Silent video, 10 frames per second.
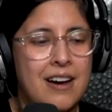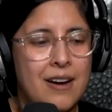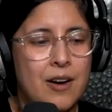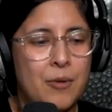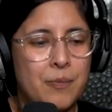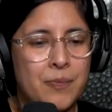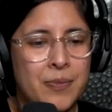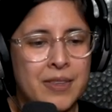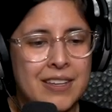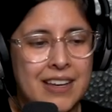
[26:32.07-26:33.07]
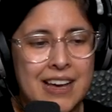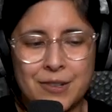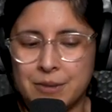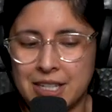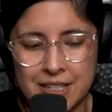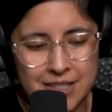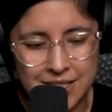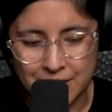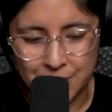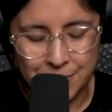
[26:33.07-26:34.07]
um, I don't think
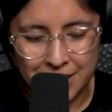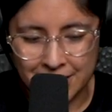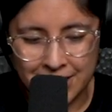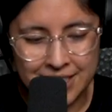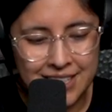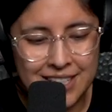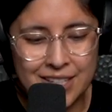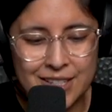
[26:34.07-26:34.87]
it's disappearing.